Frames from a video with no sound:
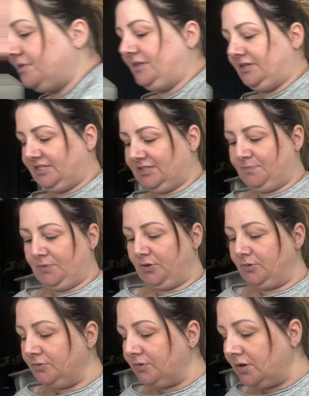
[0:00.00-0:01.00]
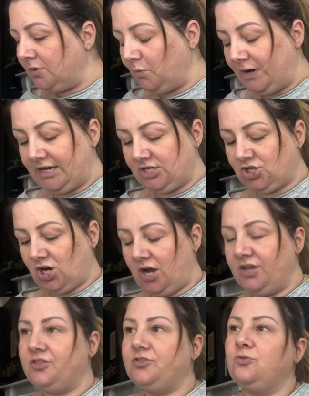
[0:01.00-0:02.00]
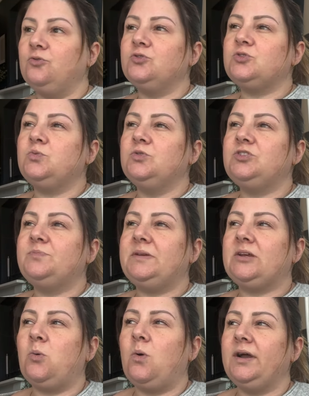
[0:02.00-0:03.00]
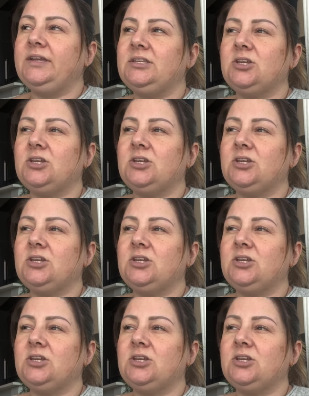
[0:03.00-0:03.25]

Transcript: this spoon, which I thought would be quite